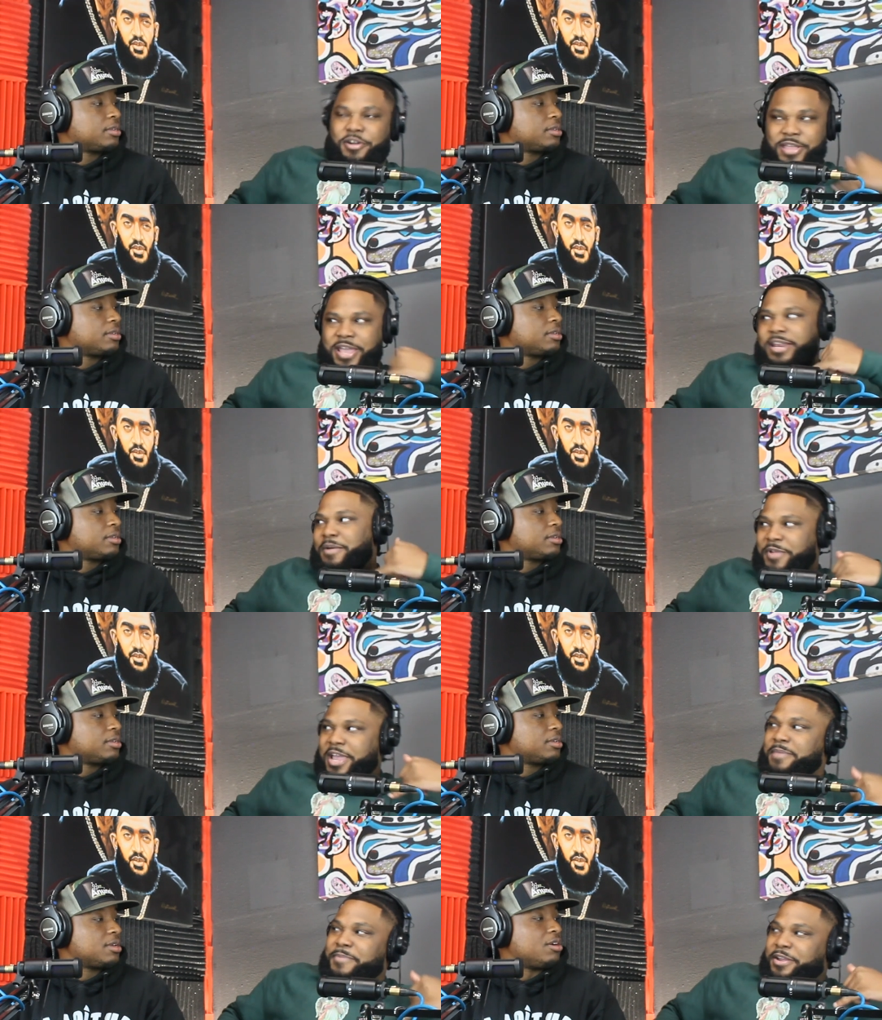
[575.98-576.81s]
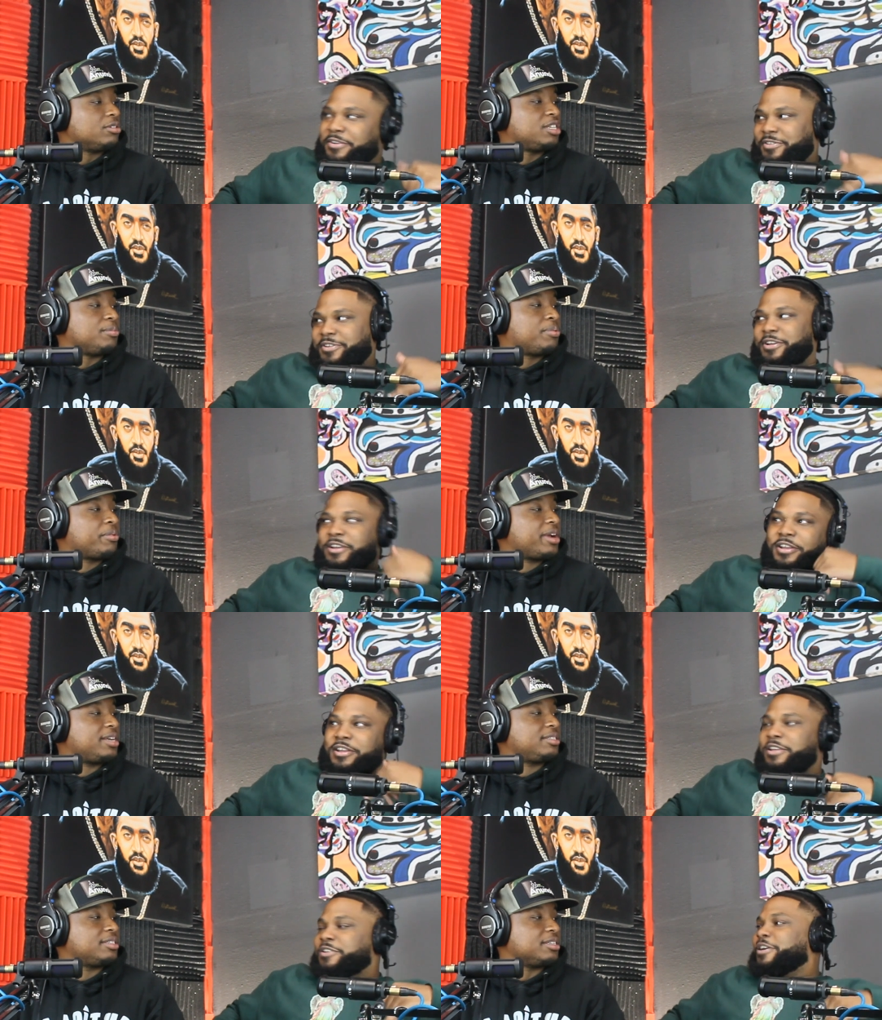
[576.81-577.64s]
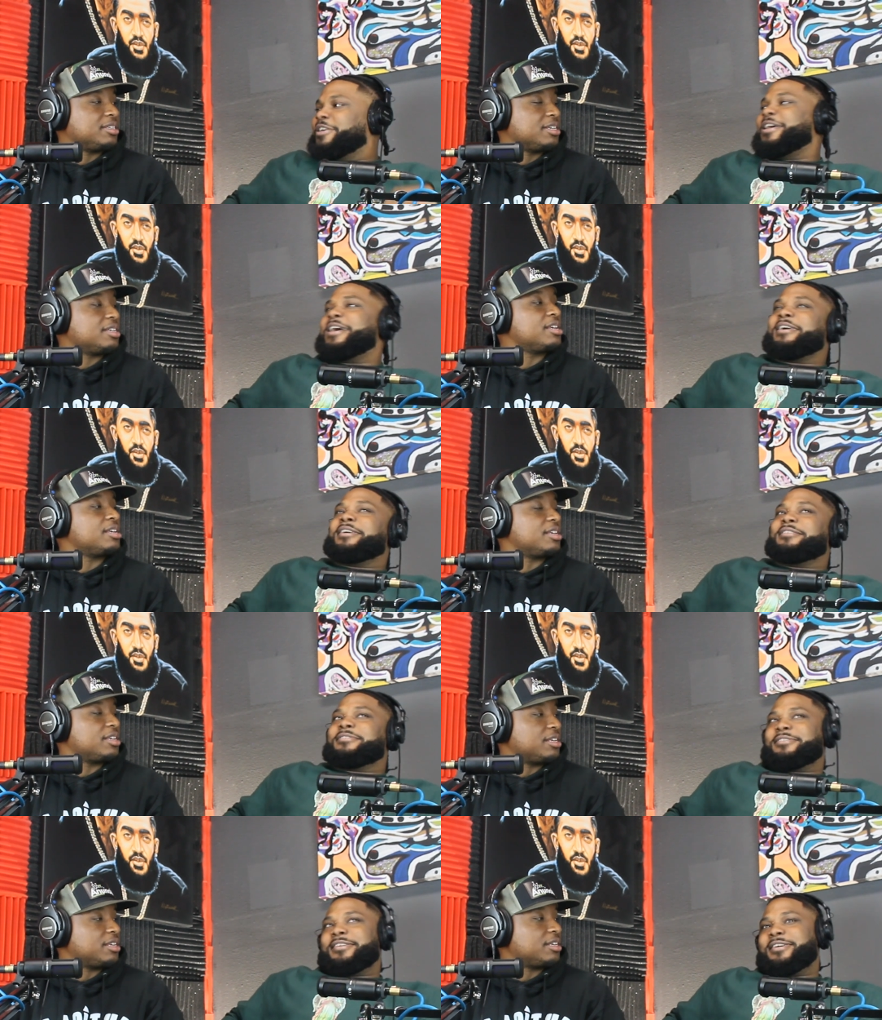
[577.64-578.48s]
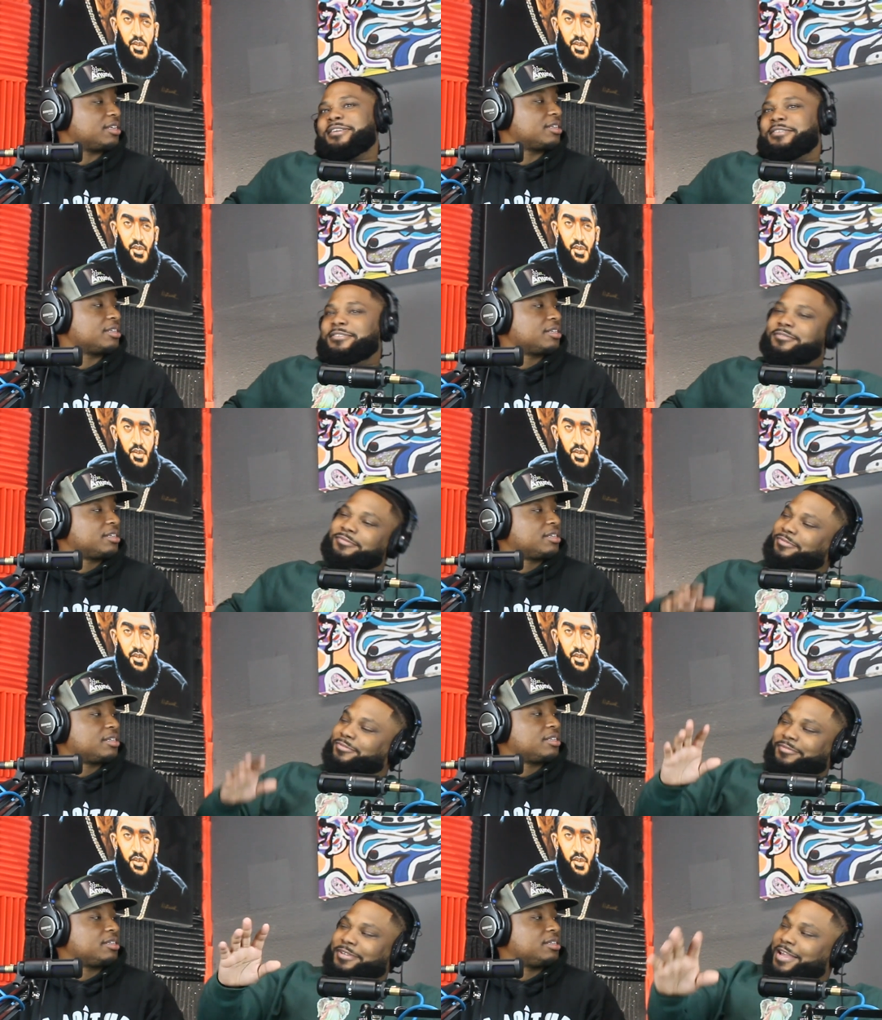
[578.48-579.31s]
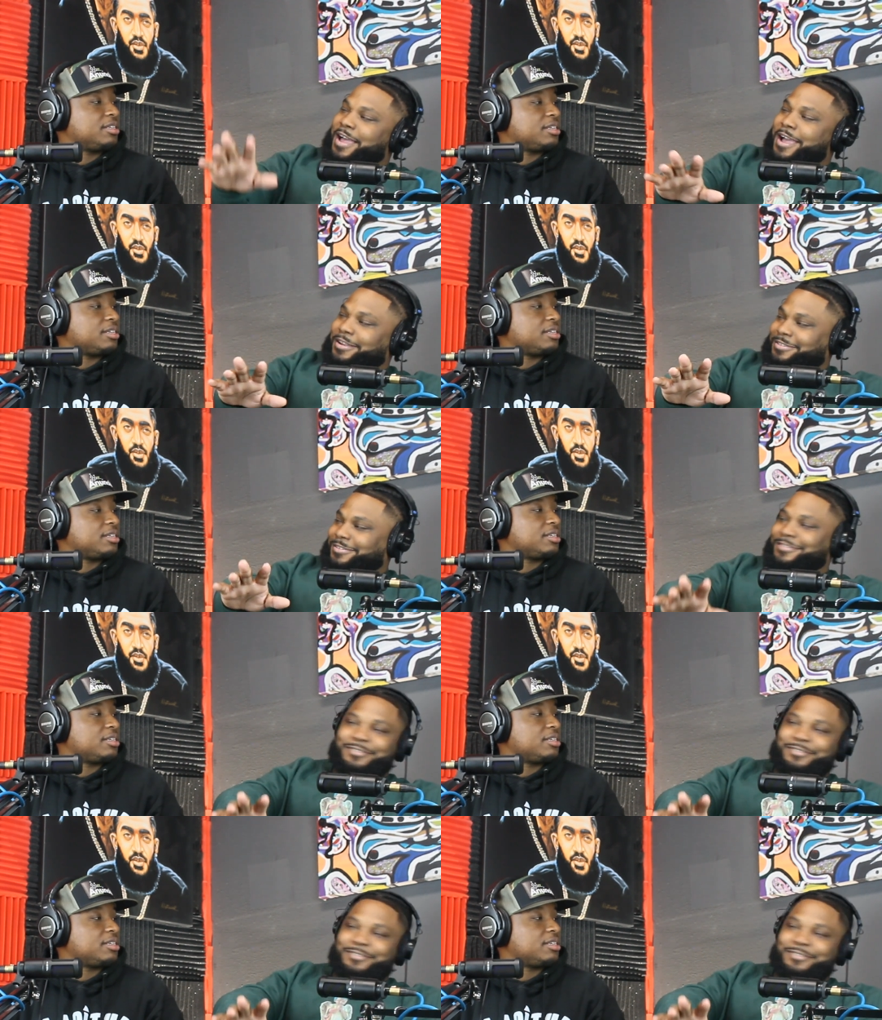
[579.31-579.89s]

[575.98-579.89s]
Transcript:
Speaker 1: "Are you hanging out with gang oh, members?" Oh, or, you know, like, and it's like, relax.